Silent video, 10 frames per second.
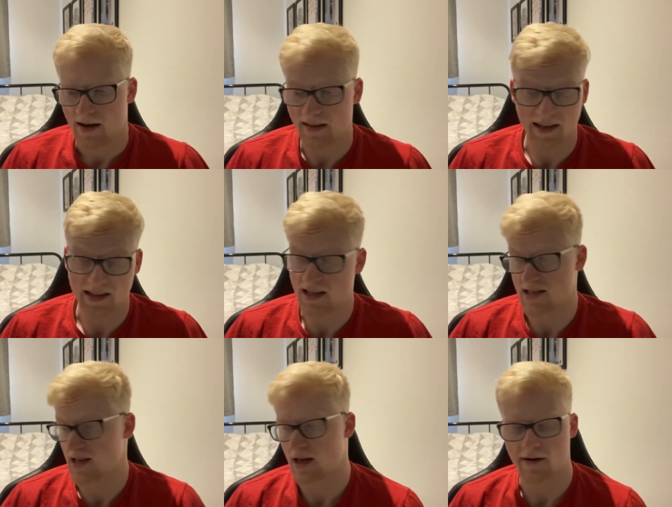And they need
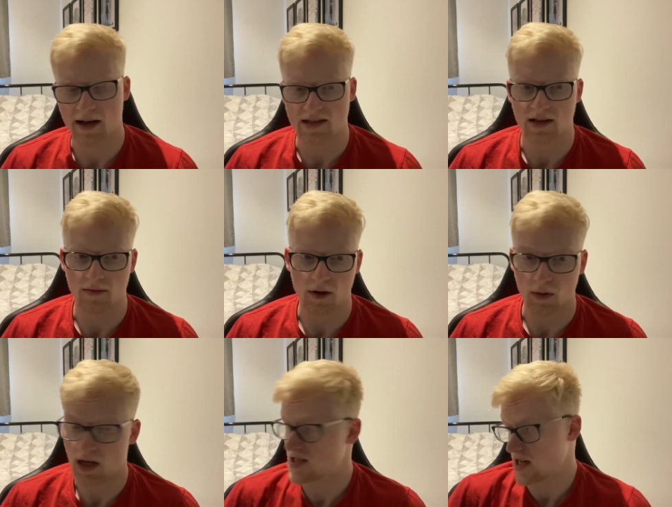to get their act together.
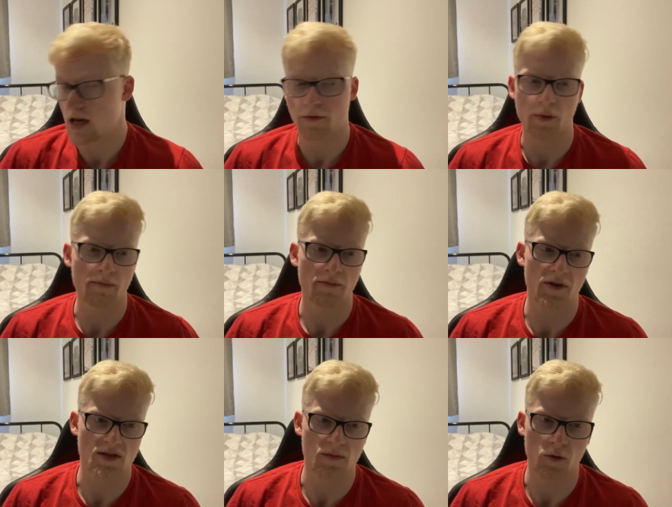We need to hear from them,
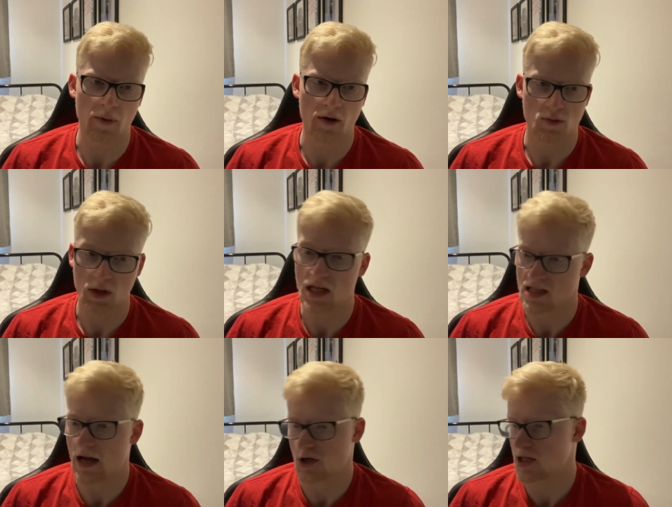first and foremost. We need
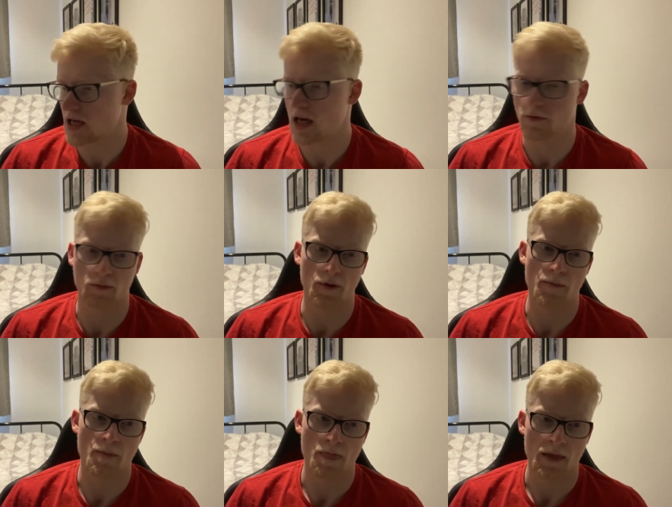to actually hear from
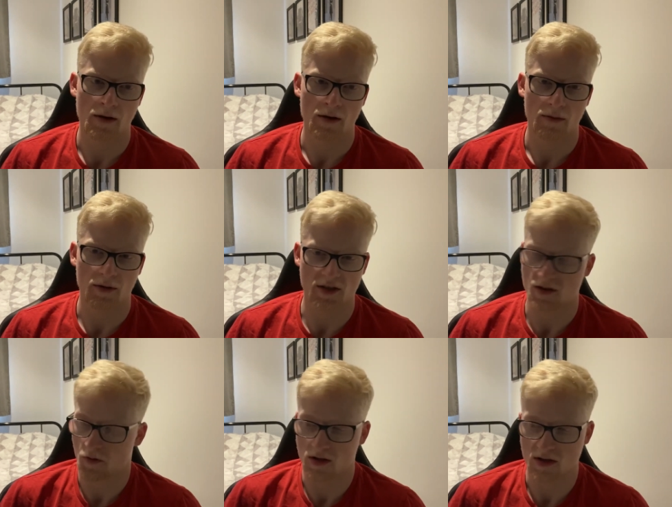them. Because as
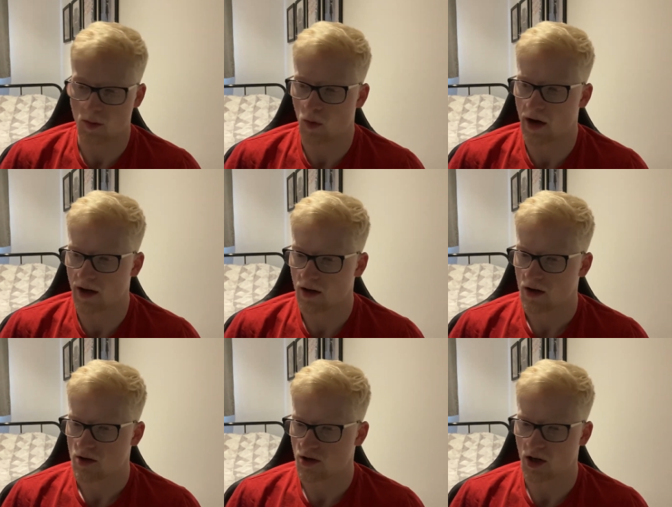far as I'm aware,
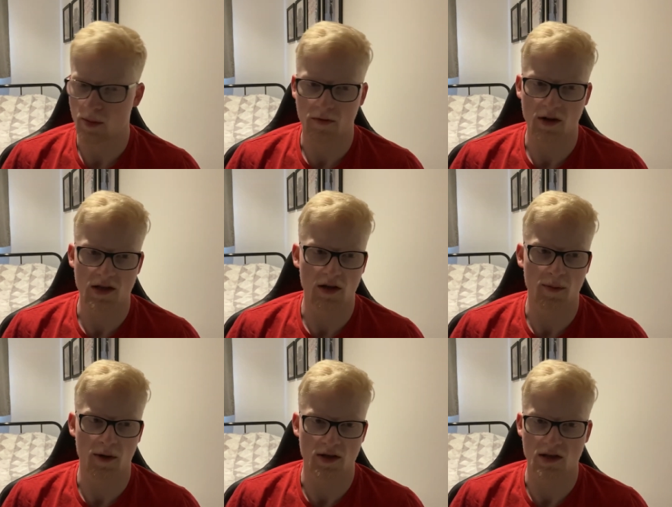Charlie Methven is the only
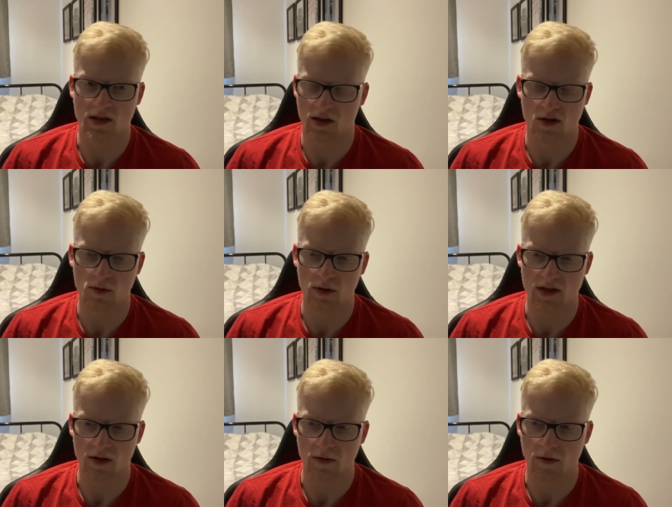person that's done the talking
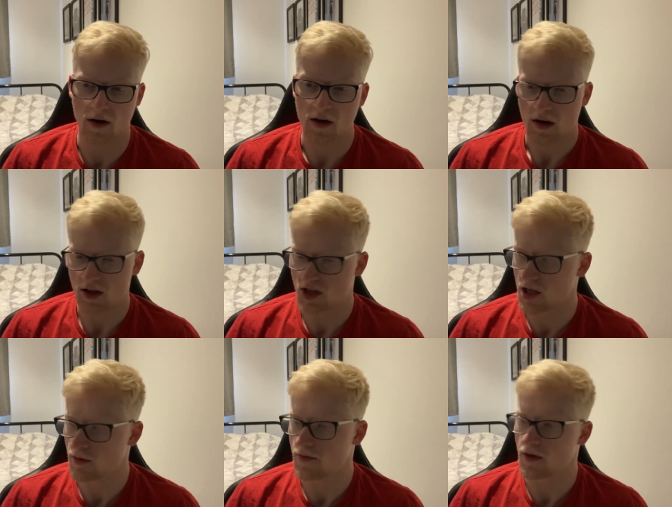so far. I
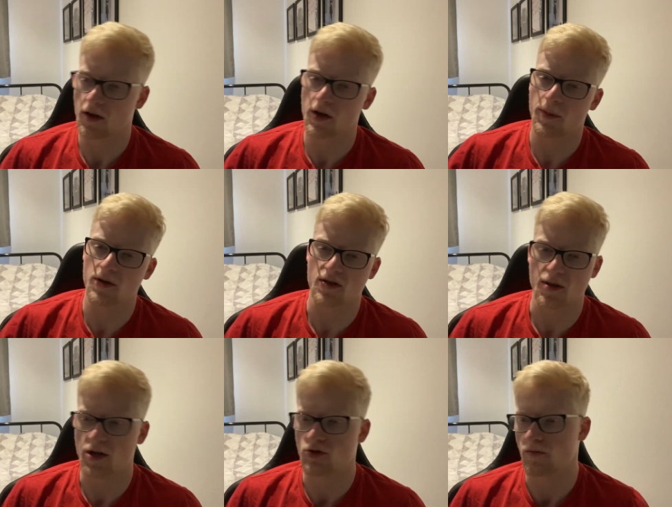genuinely think the only person of
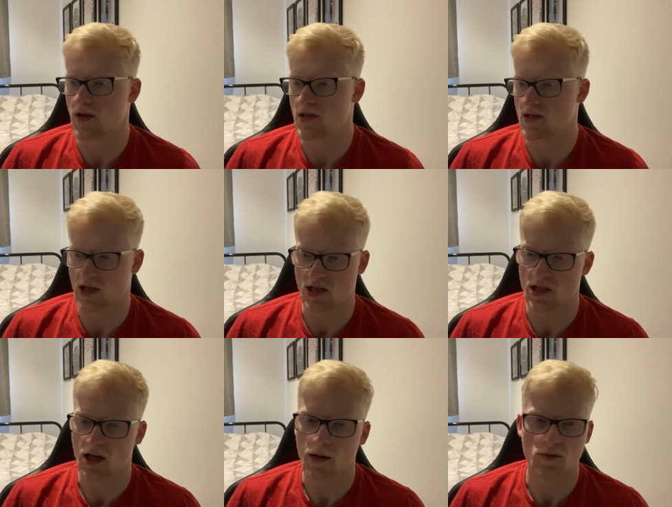the major investors that's actually
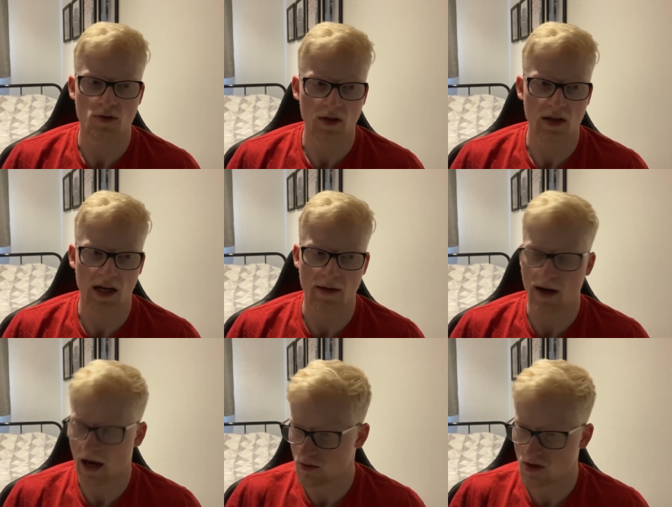come to a game
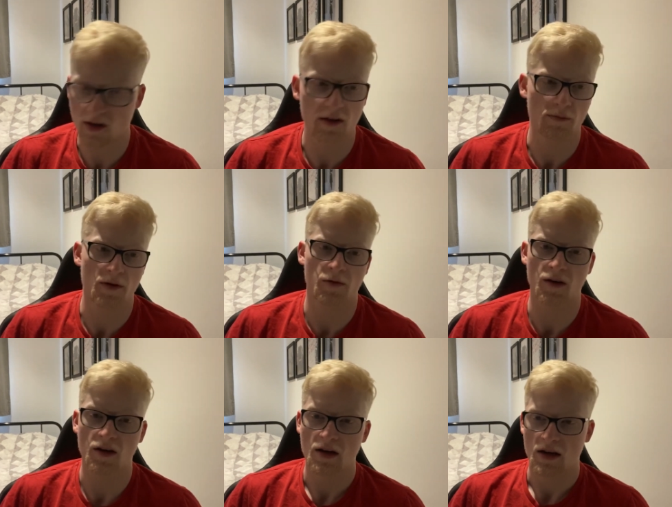outside of
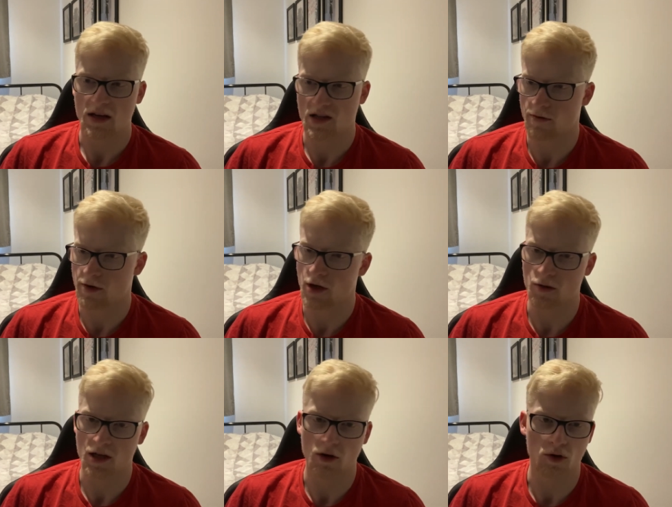Mifflin is
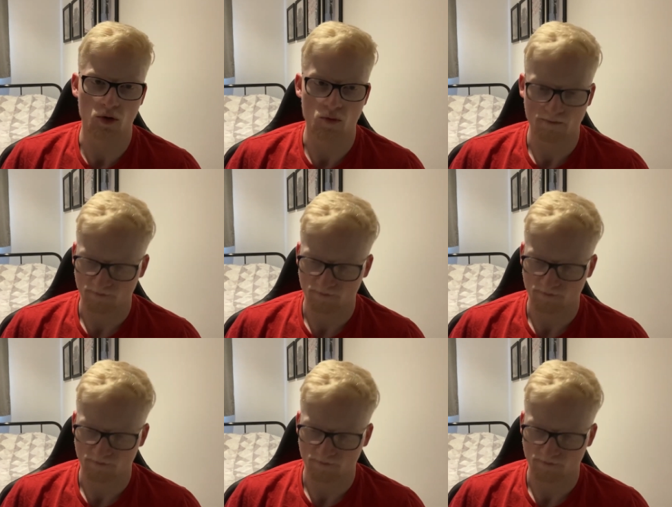Hiroyoki Onu,